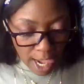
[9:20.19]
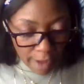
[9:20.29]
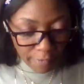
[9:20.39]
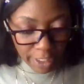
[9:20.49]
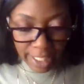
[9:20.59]

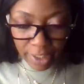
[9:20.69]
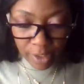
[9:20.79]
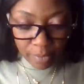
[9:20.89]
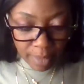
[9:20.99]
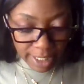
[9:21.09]
I feel like
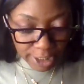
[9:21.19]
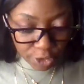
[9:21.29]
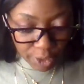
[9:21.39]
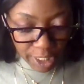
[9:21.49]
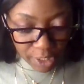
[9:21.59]
there's money
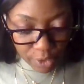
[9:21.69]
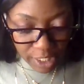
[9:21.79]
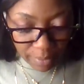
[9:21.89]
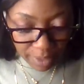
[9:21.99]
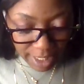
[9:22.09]
trees or
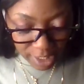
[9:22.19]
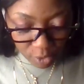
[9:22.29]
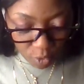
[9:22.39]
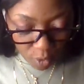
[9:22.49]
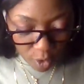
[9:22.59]
something that's
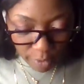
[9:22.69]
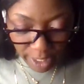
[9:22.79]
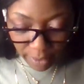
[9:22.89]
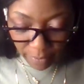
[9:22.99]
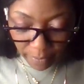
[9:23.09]

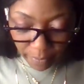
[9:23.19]
growing.